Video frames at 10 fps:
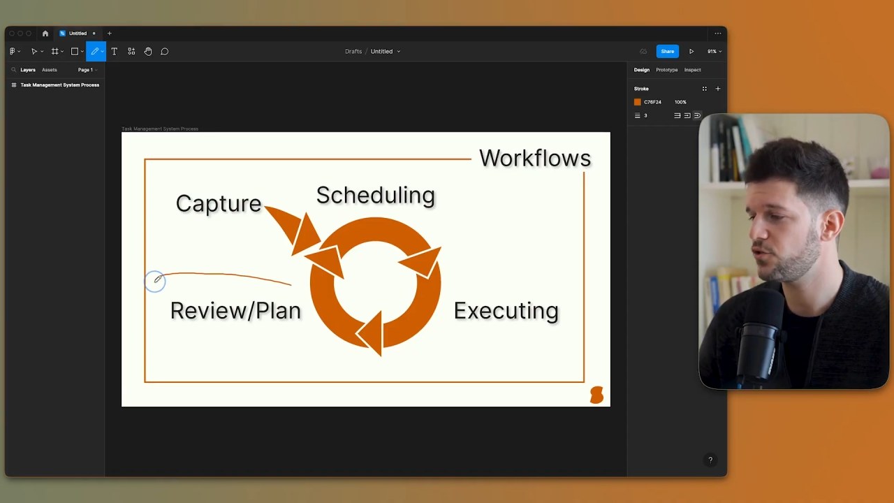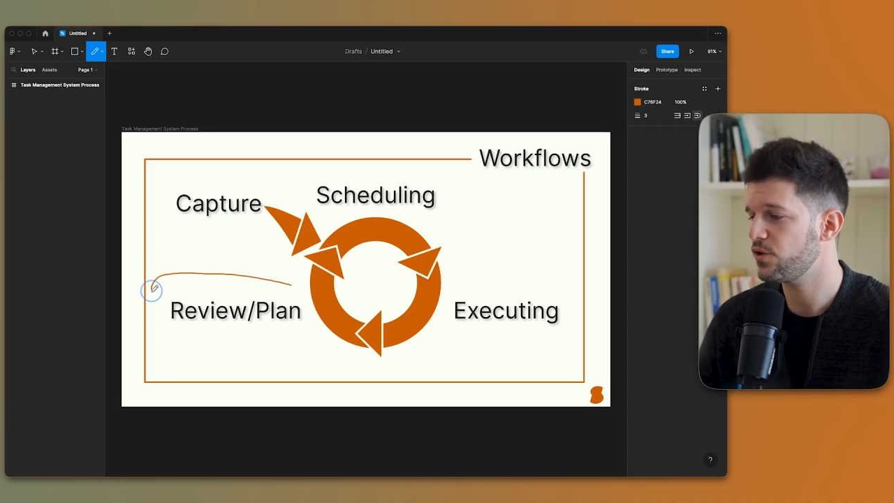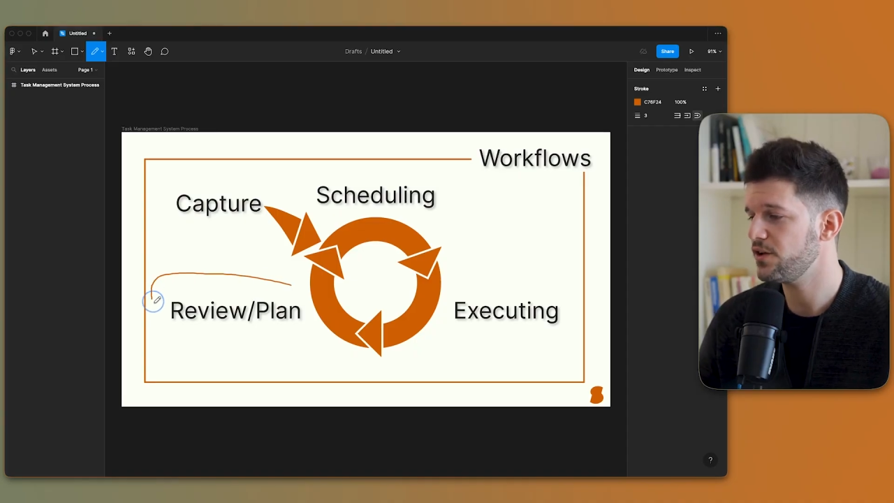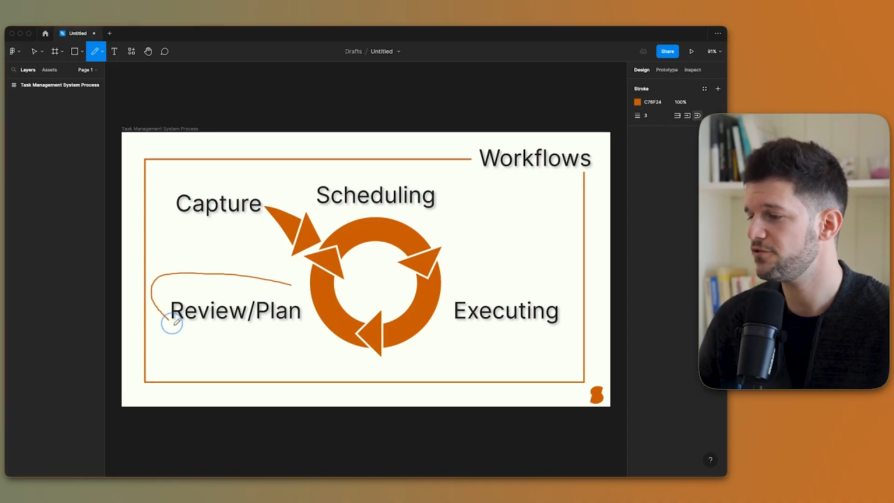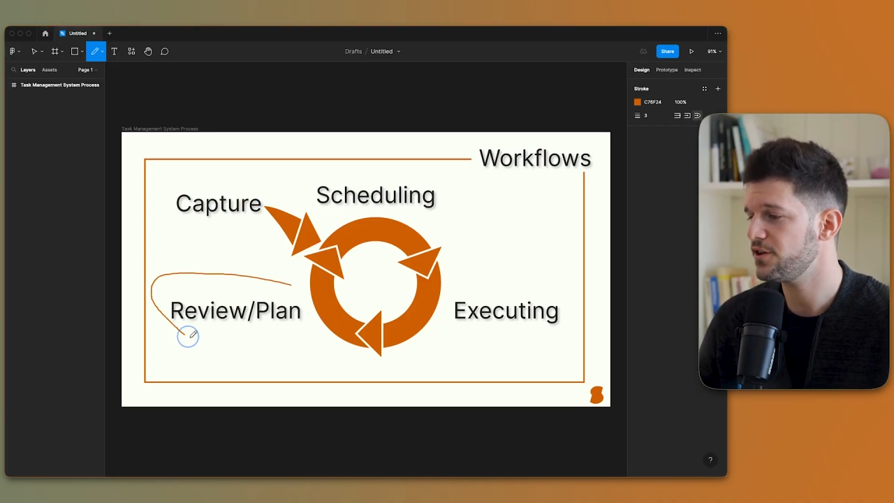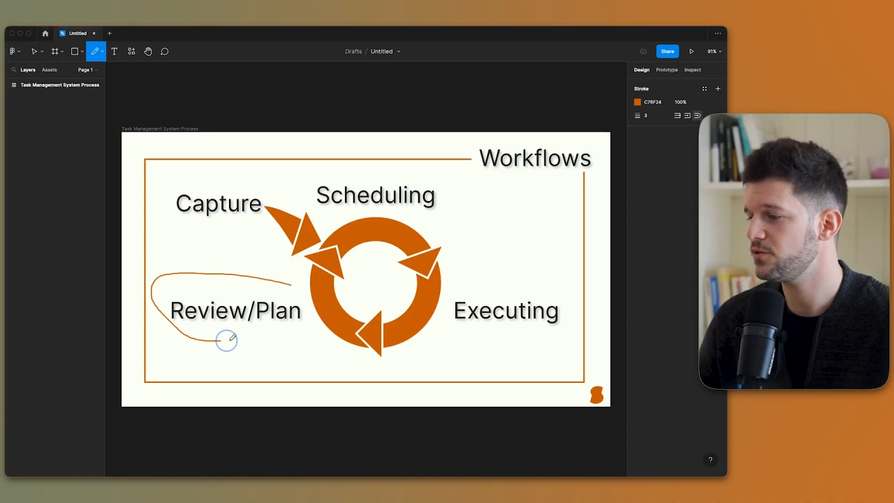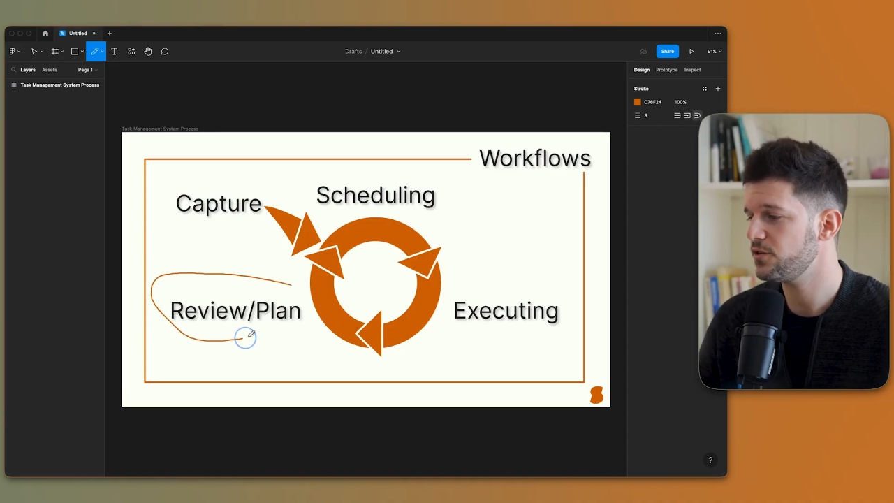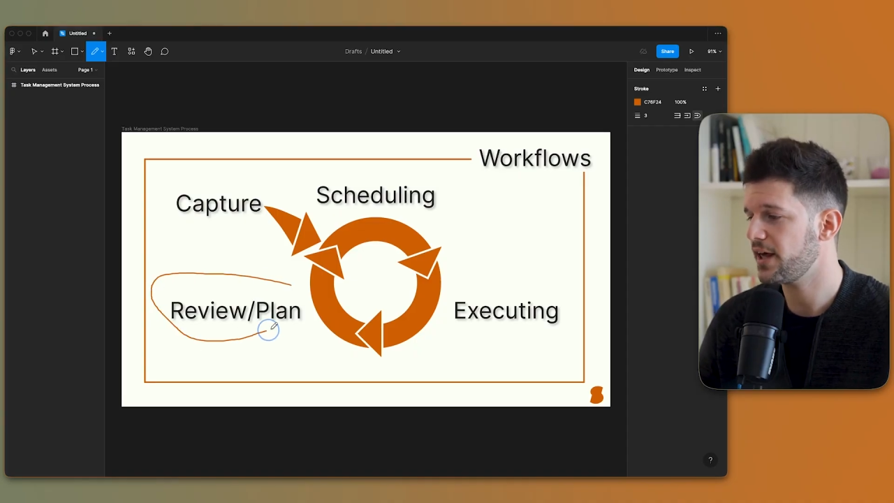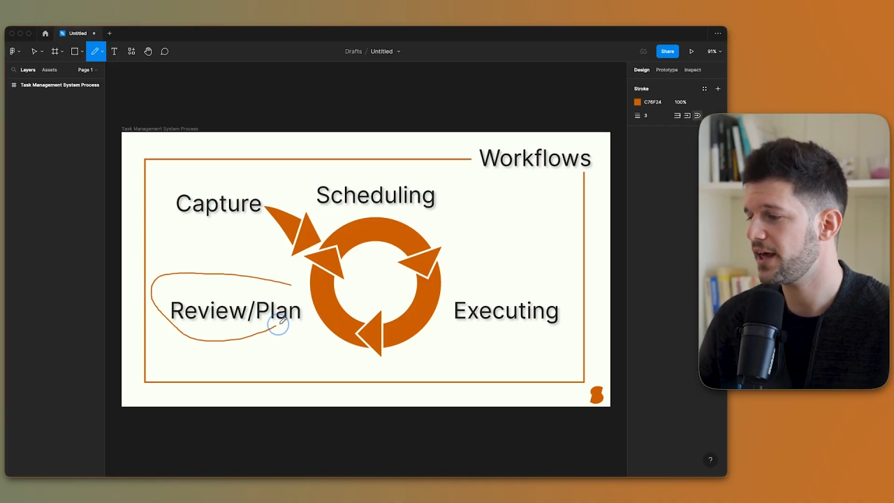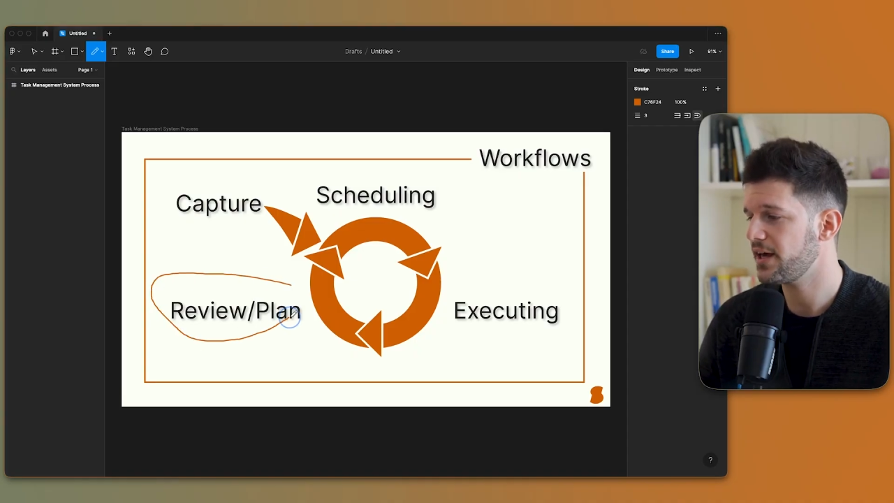
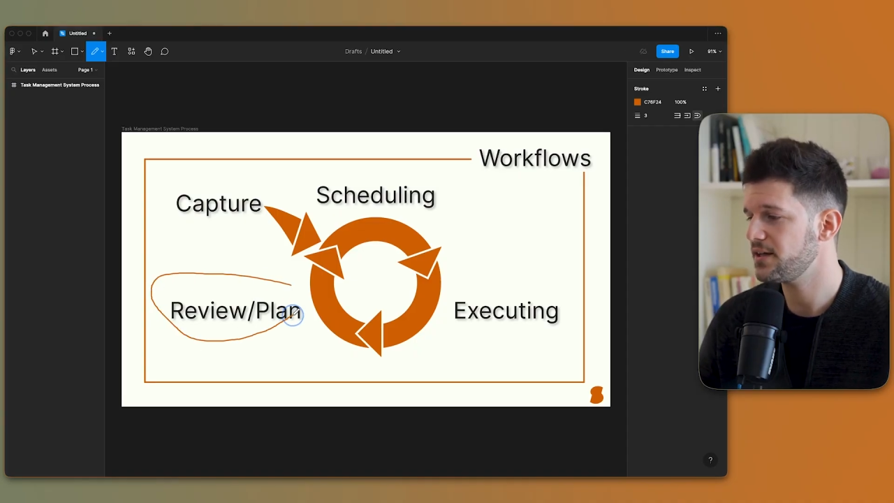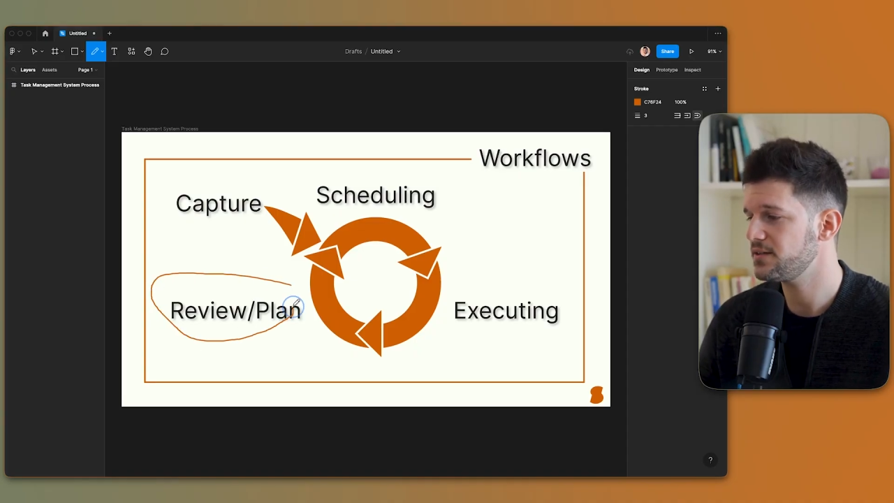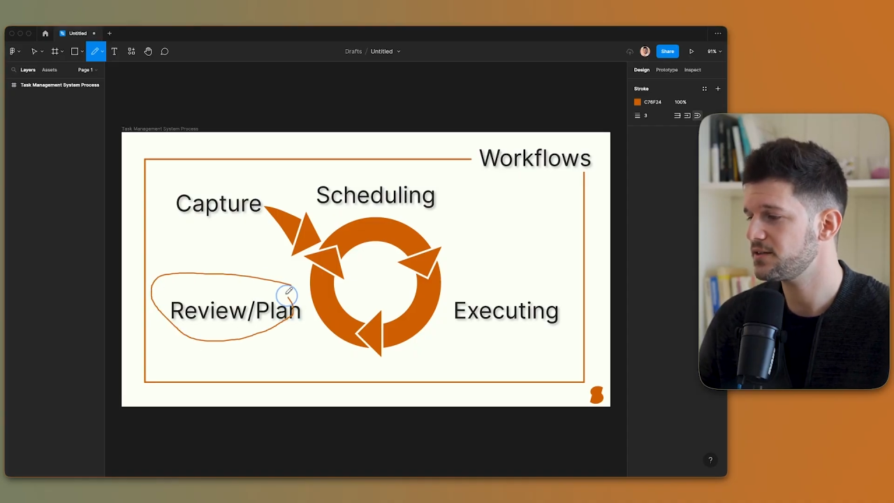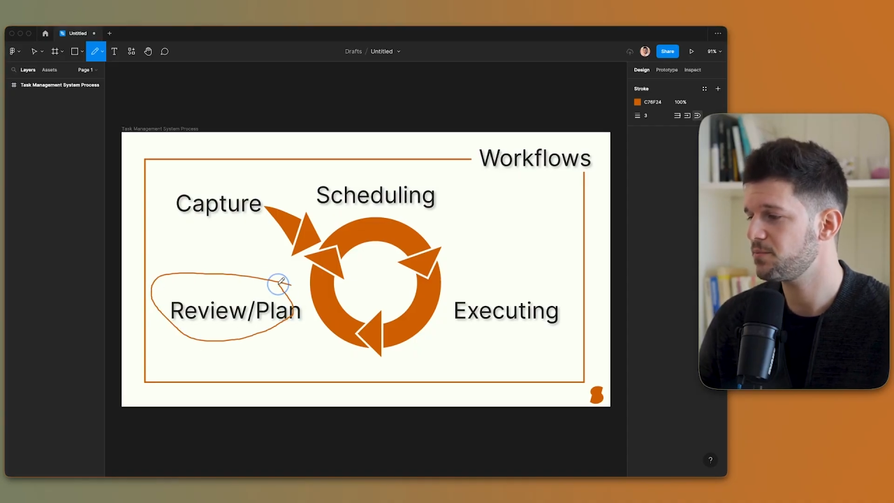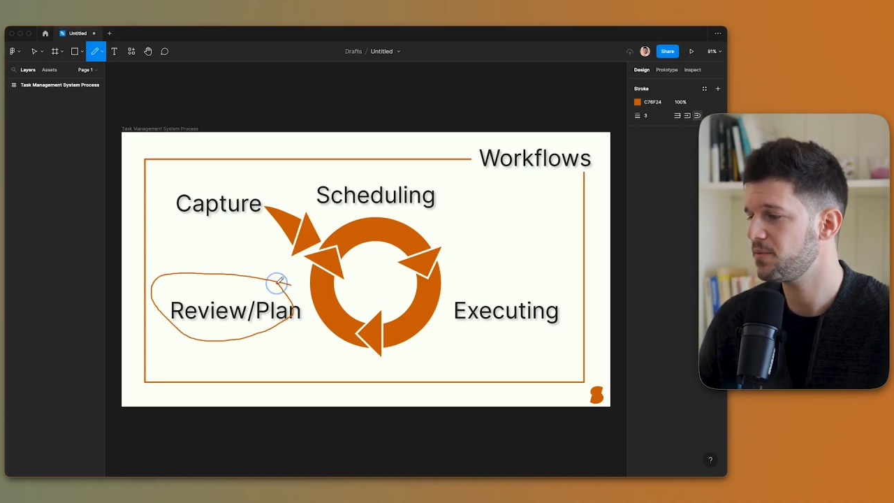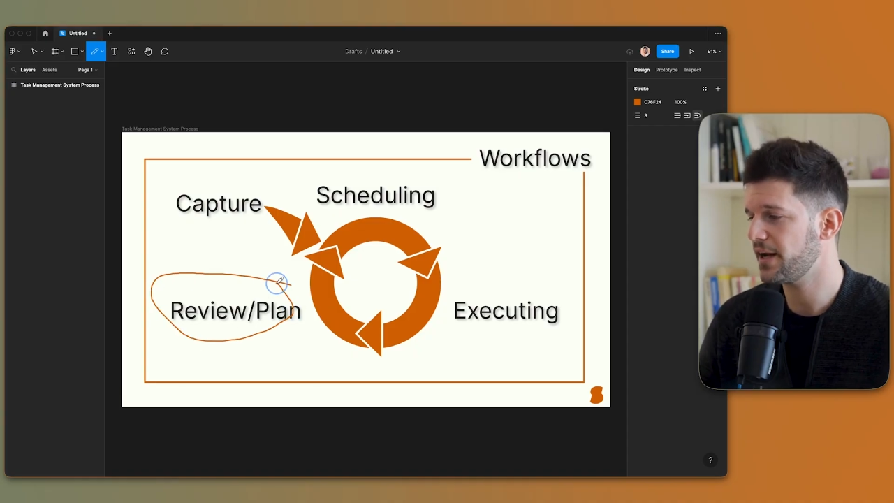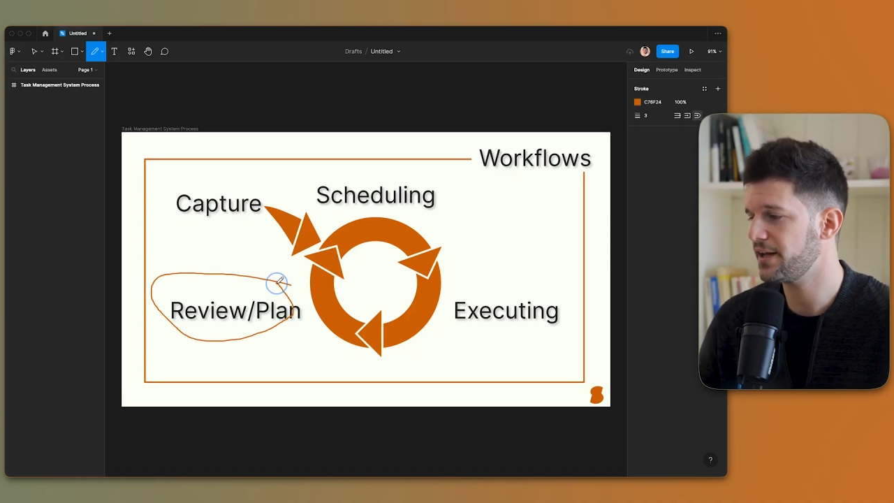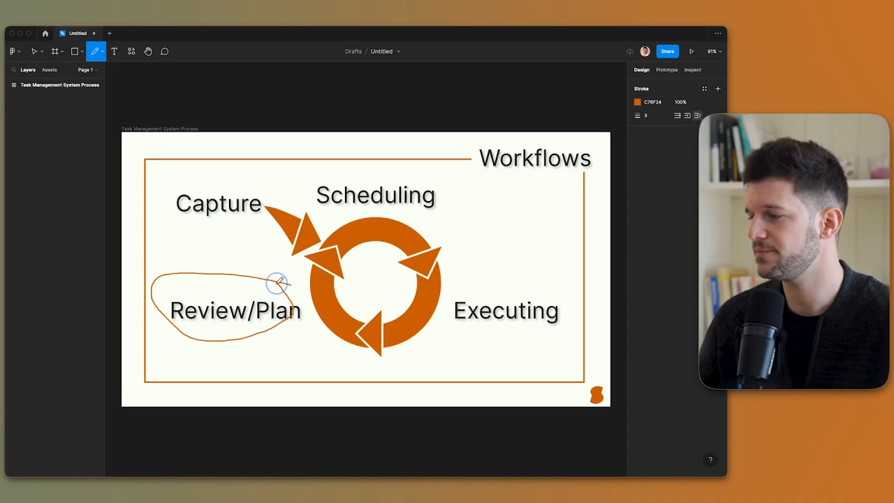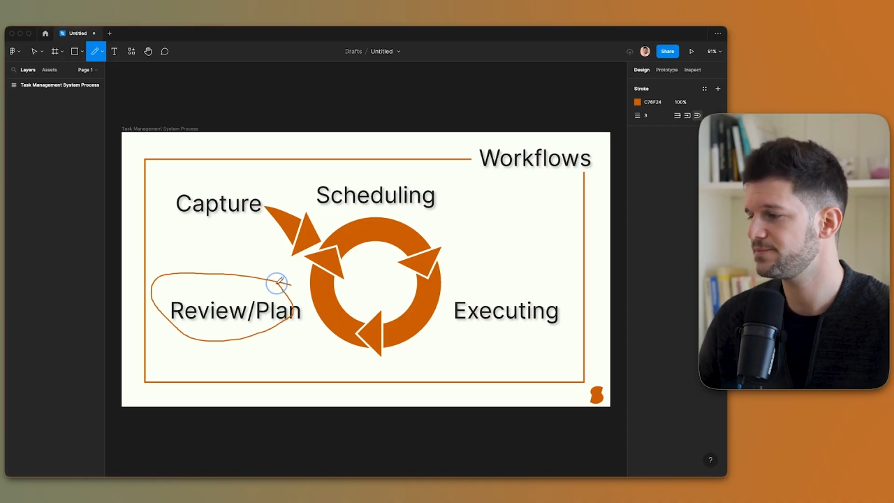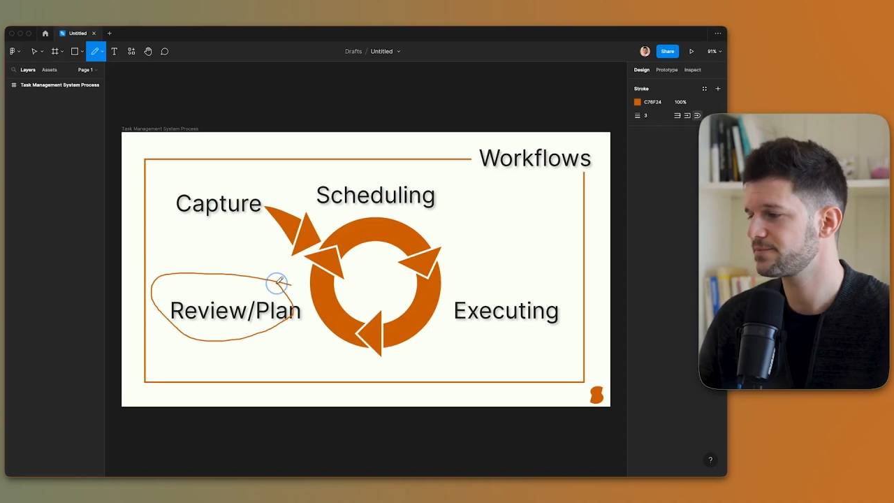review and
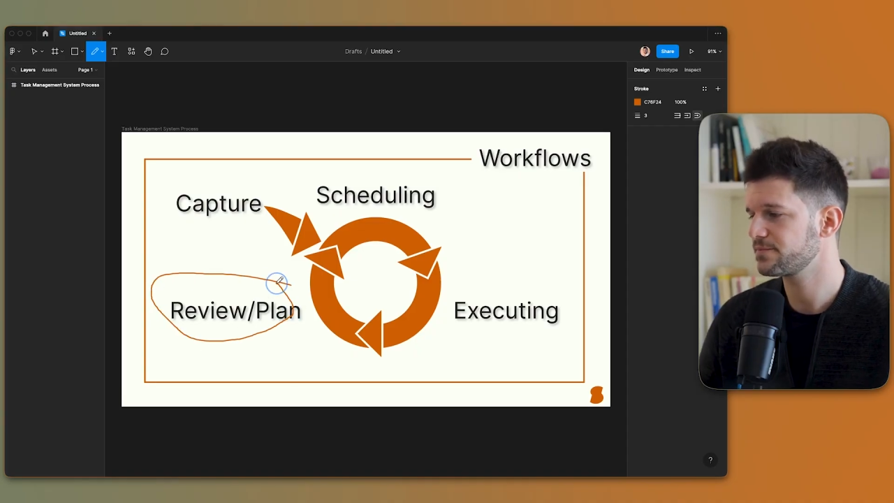planning.